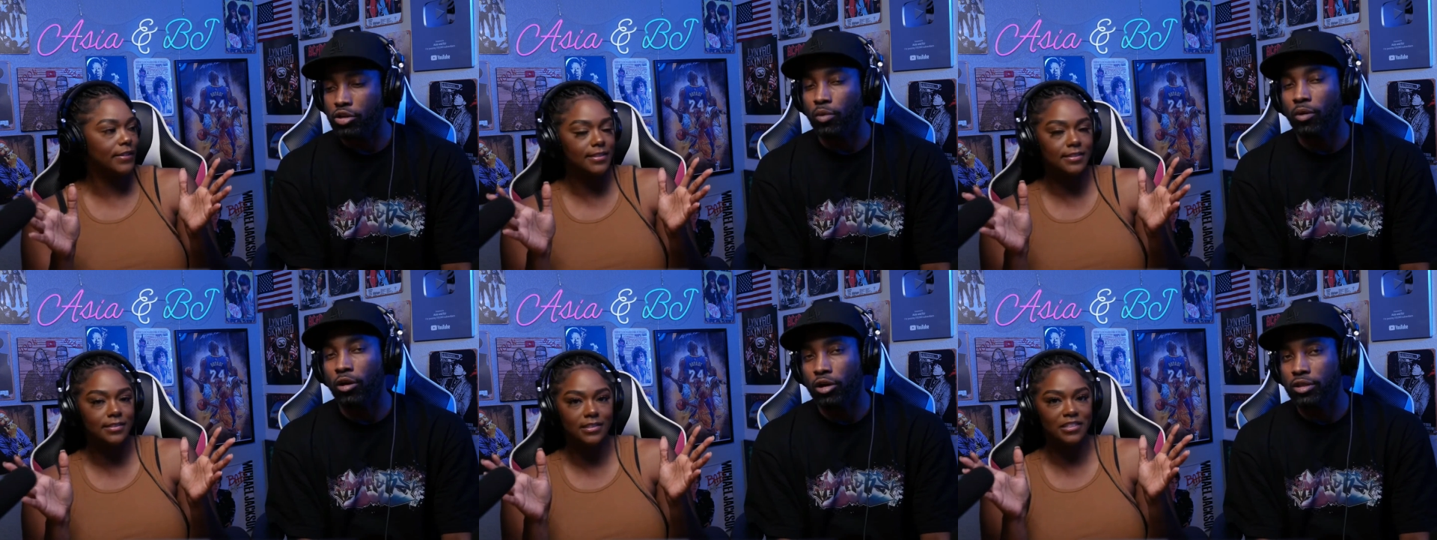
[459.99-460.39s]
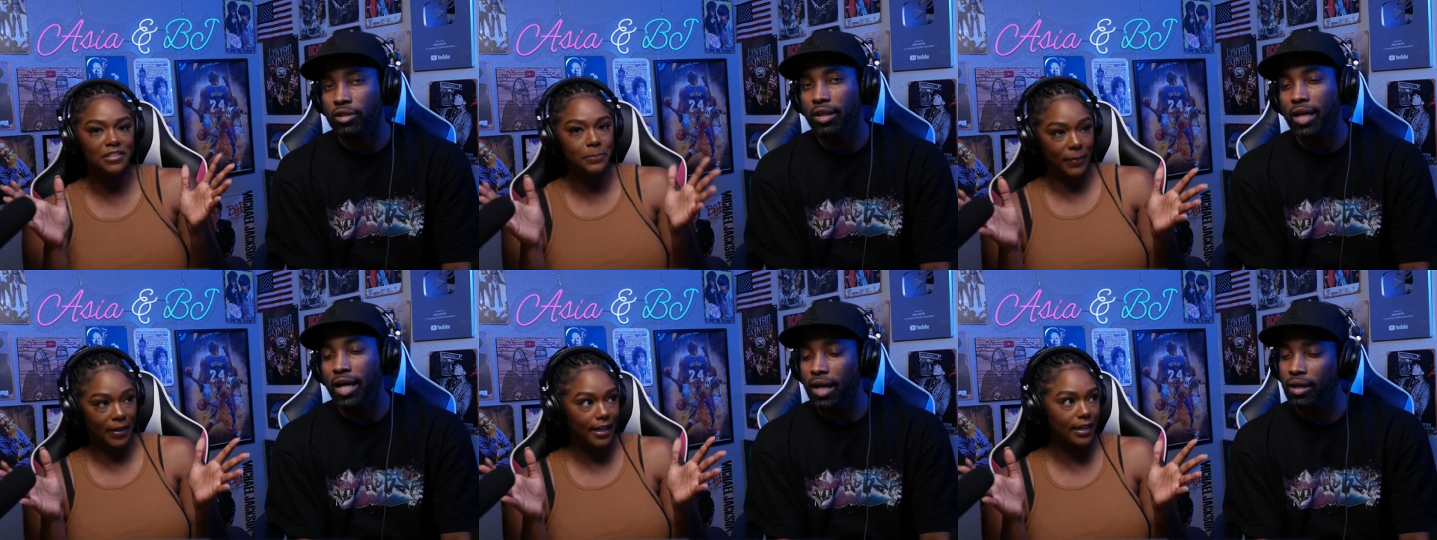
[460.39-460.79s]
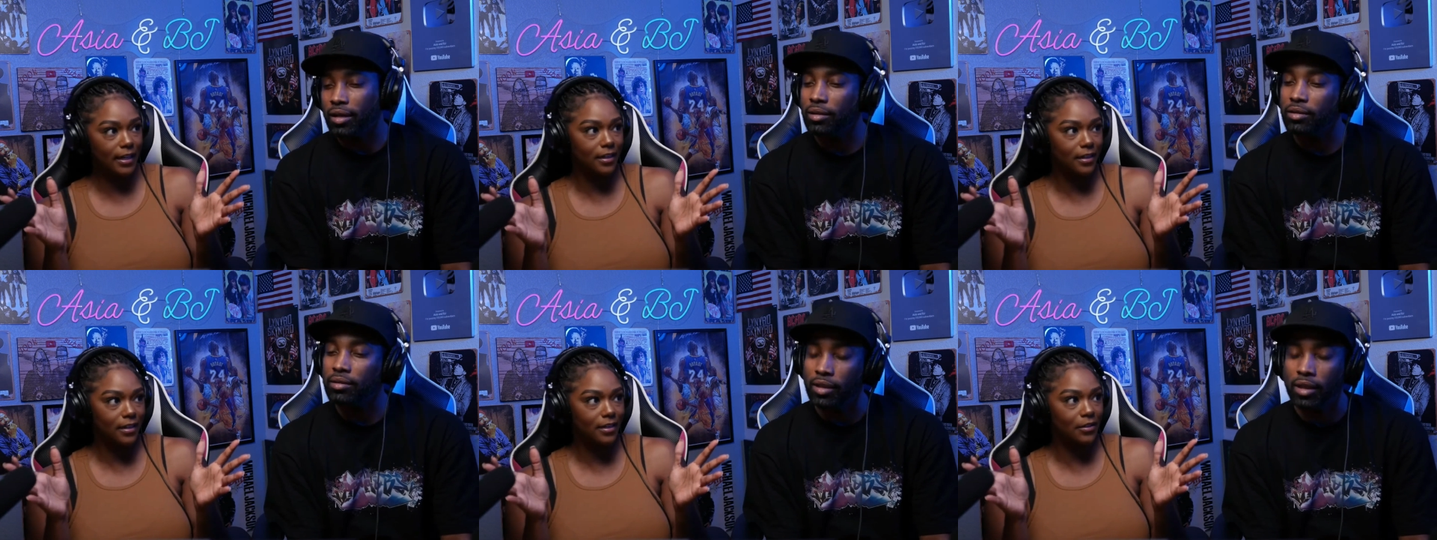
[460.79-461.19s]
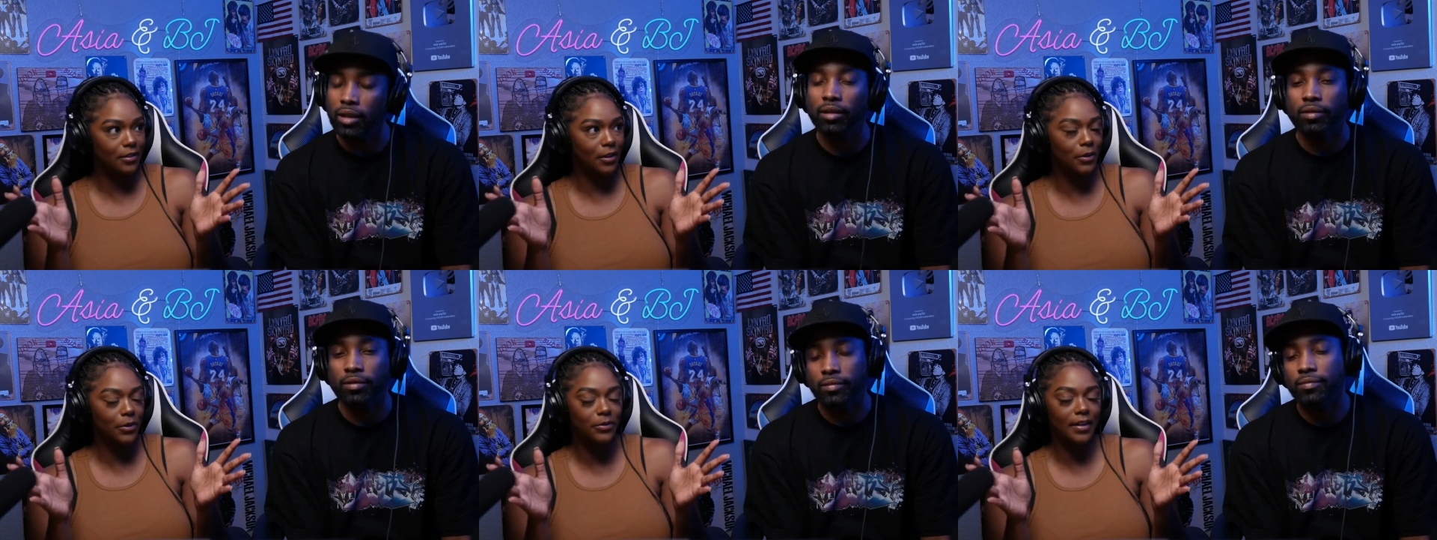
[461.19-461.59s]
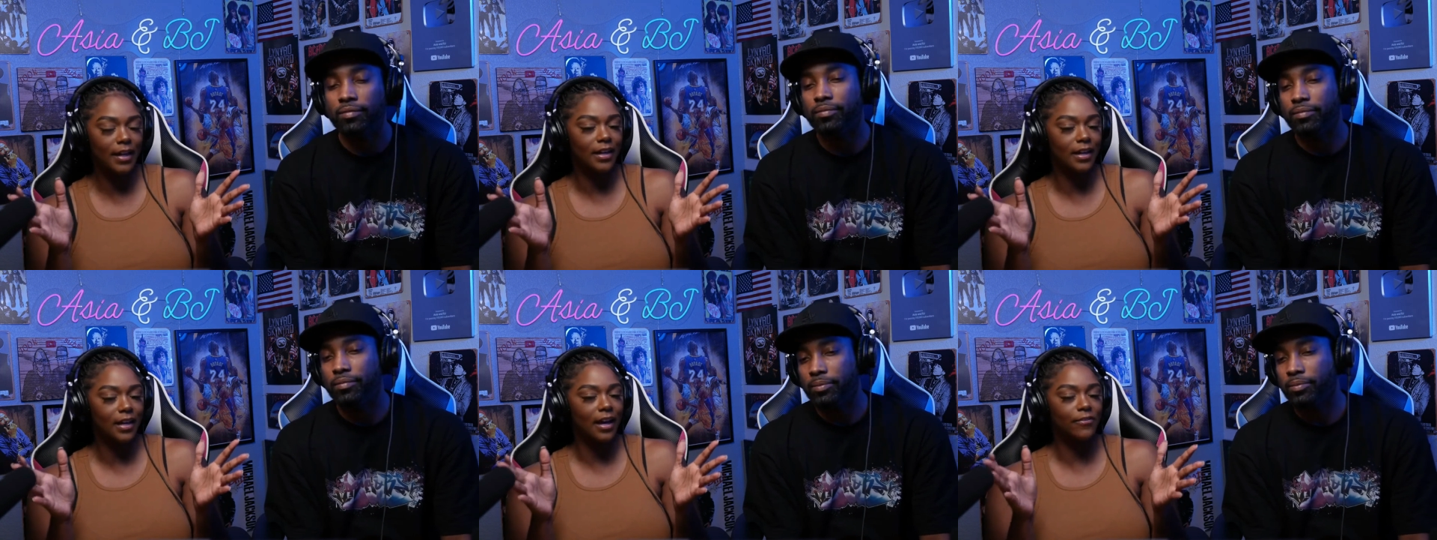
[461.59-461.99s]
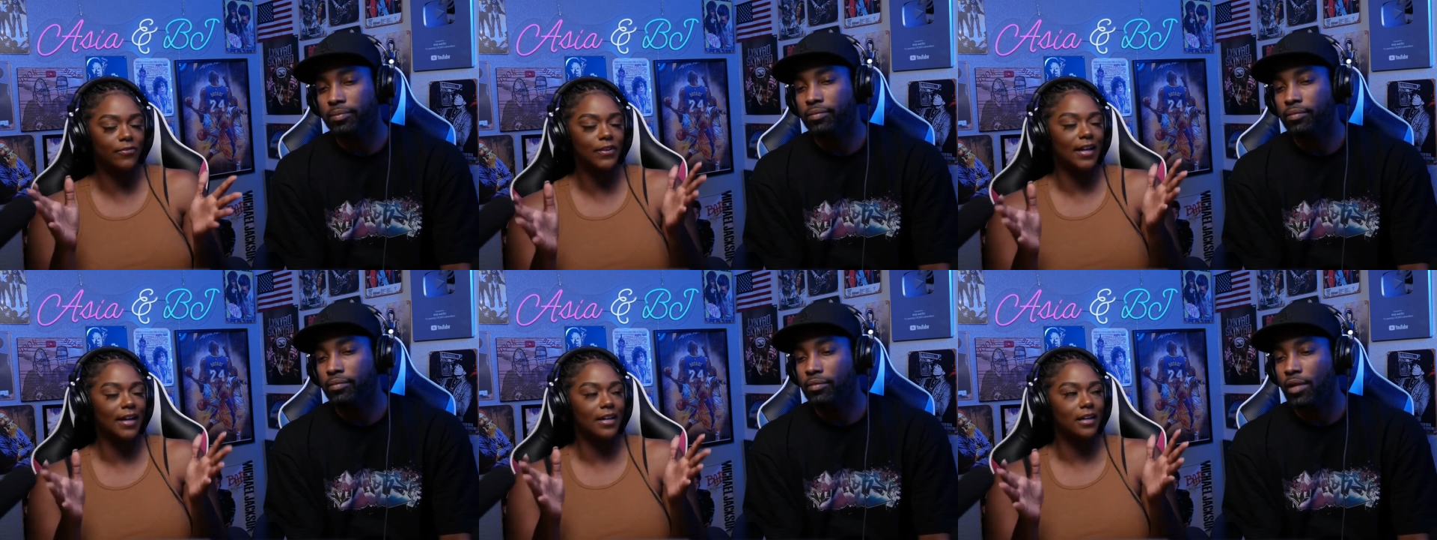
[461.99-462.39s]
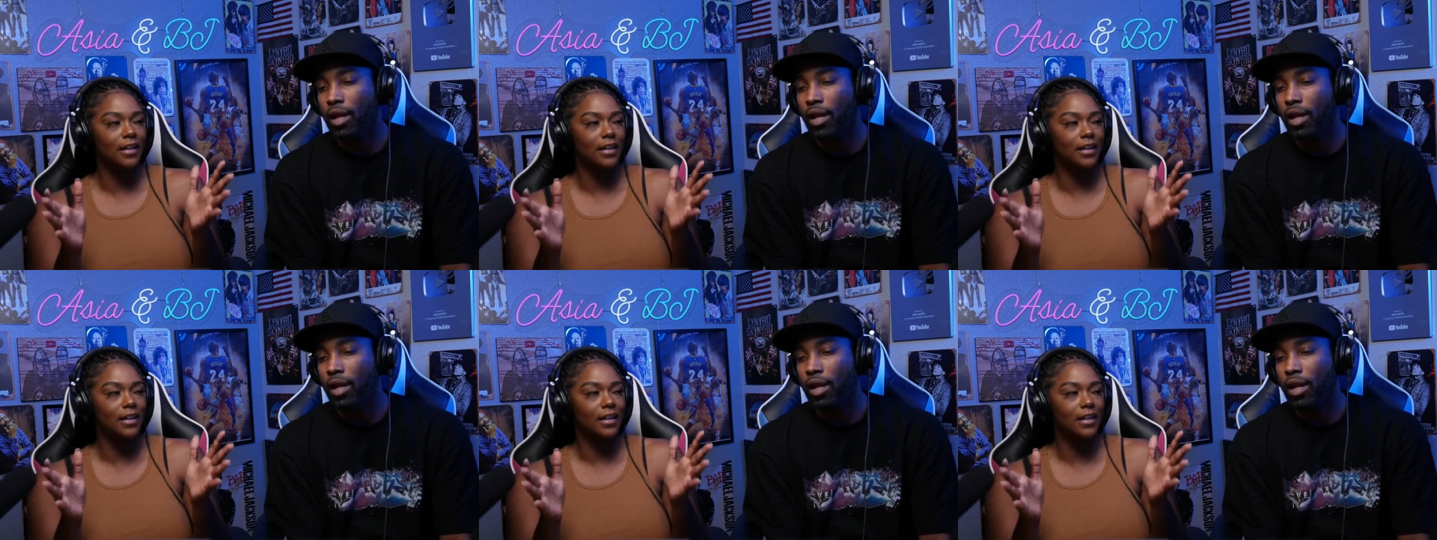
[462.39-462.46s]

Speaker 1: speak. You yeah. know, like I feel like